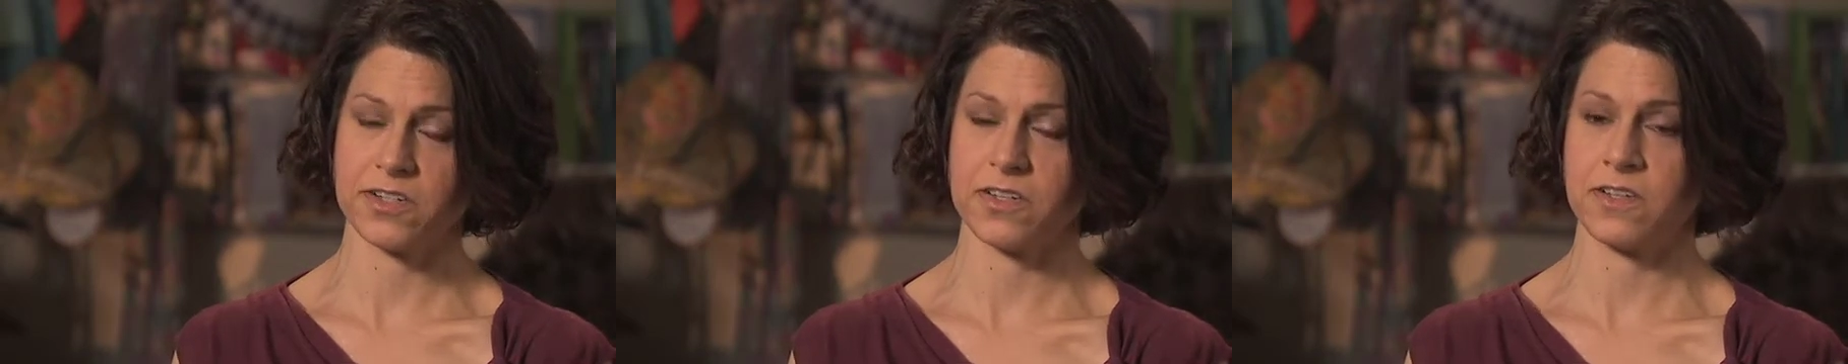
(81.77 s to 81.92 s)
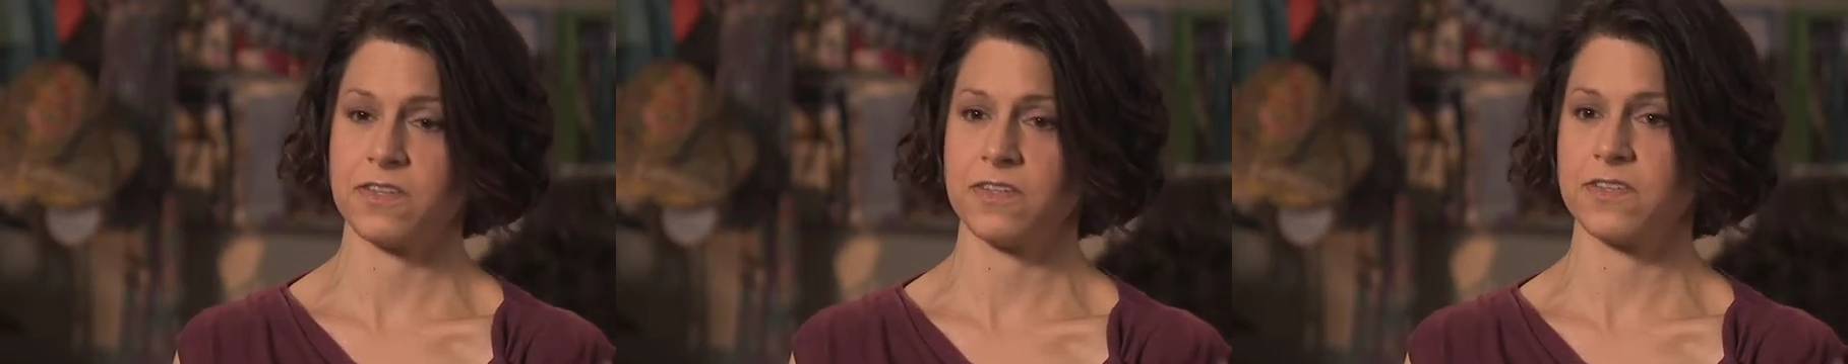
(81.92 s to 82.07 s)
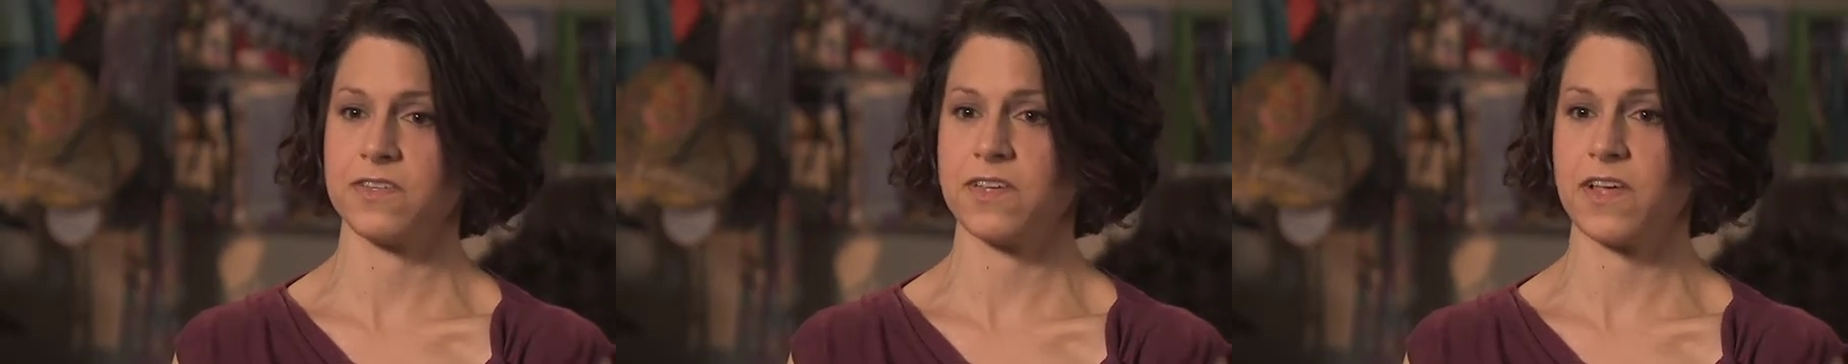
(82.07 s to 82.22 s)

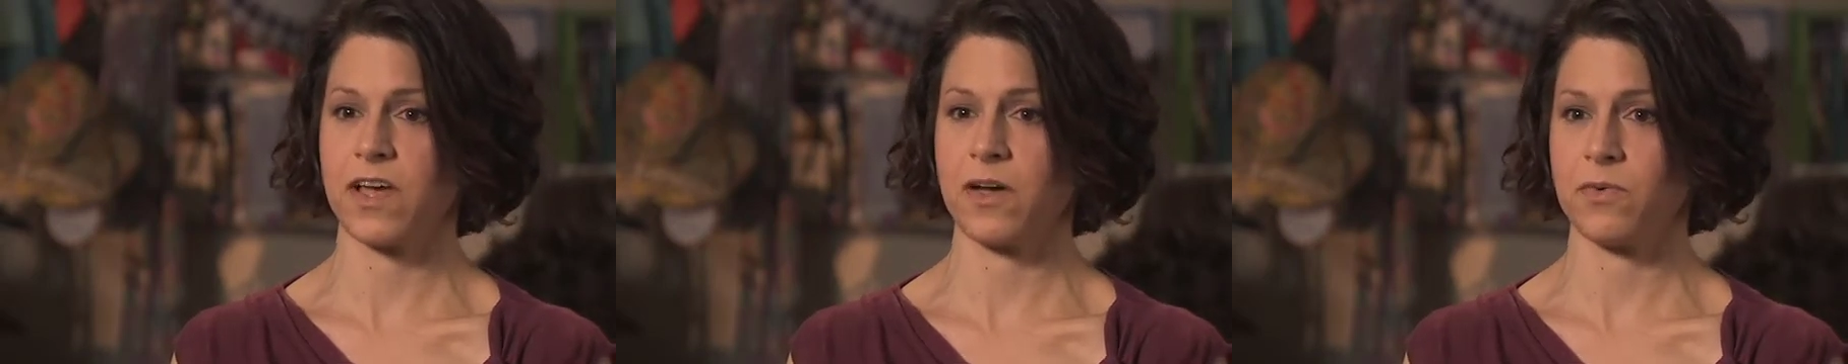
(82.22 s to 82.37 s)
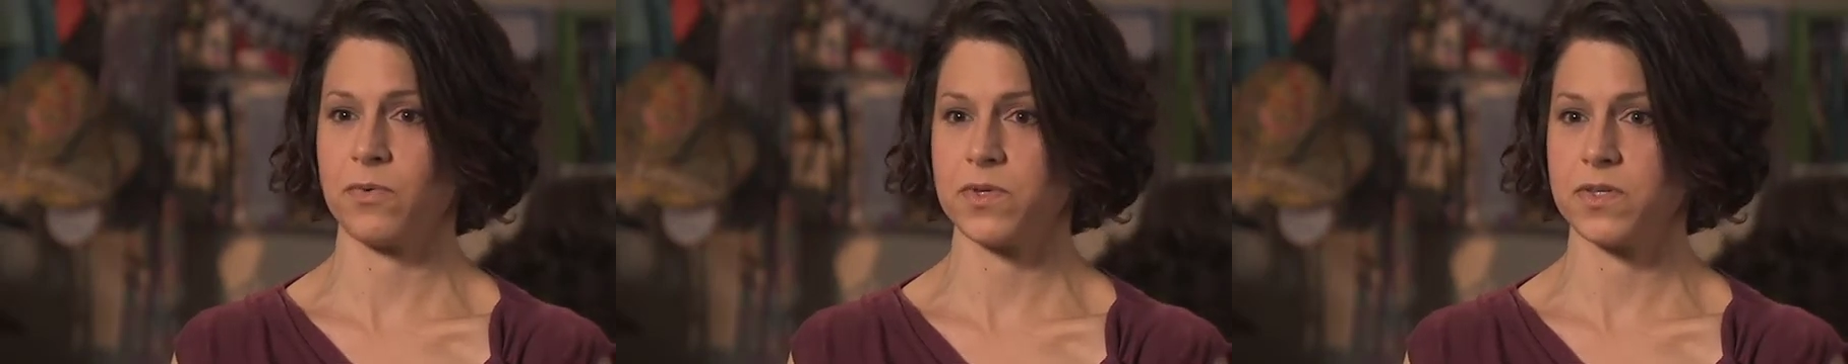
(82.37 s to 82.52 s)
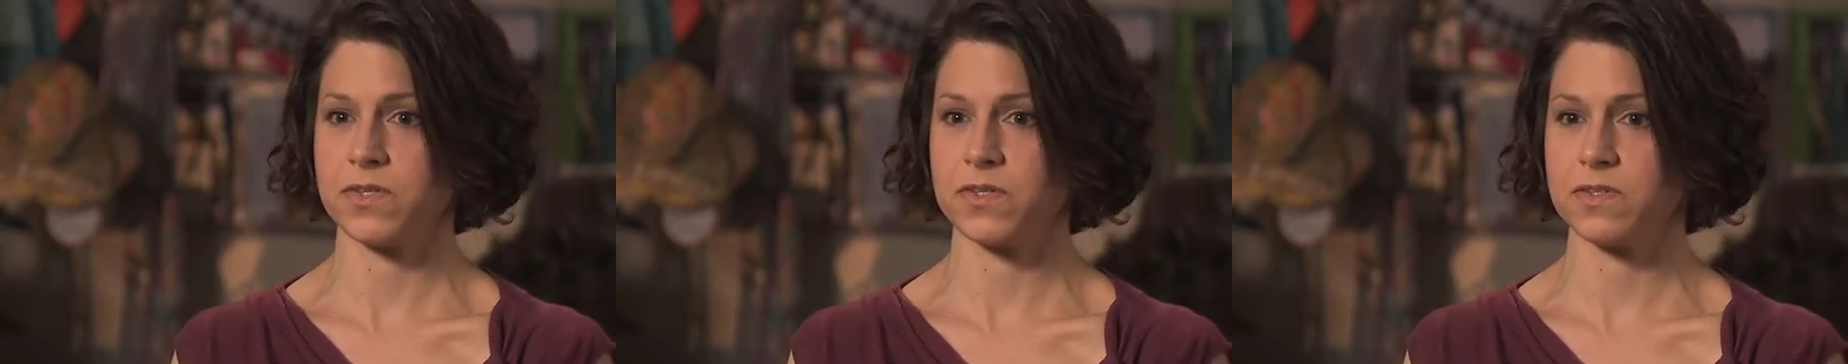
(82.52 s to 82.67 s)
since I
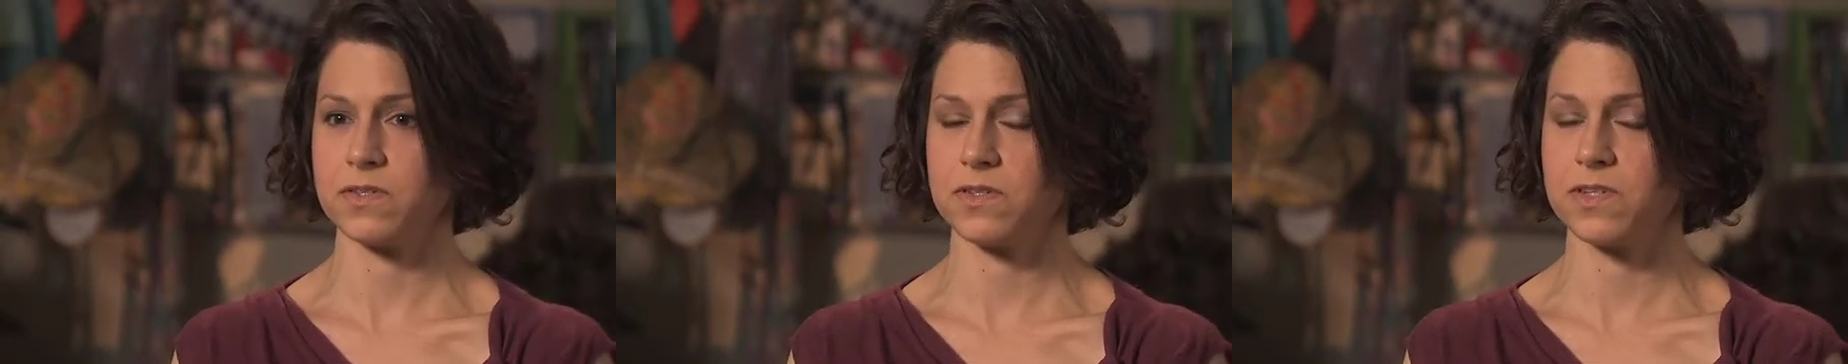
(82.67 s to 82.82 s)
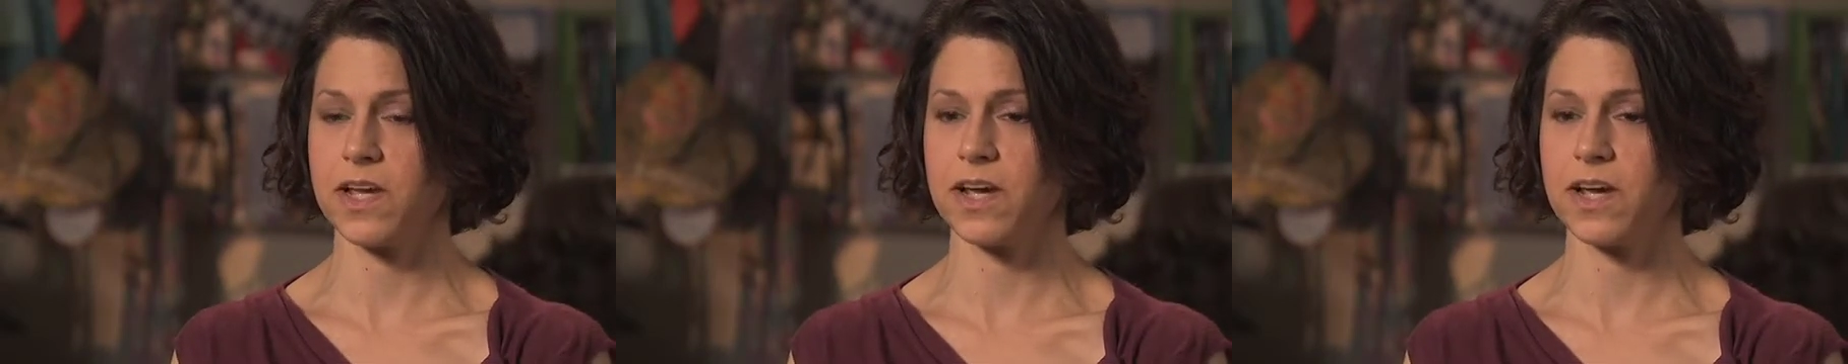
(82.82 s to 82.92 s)
was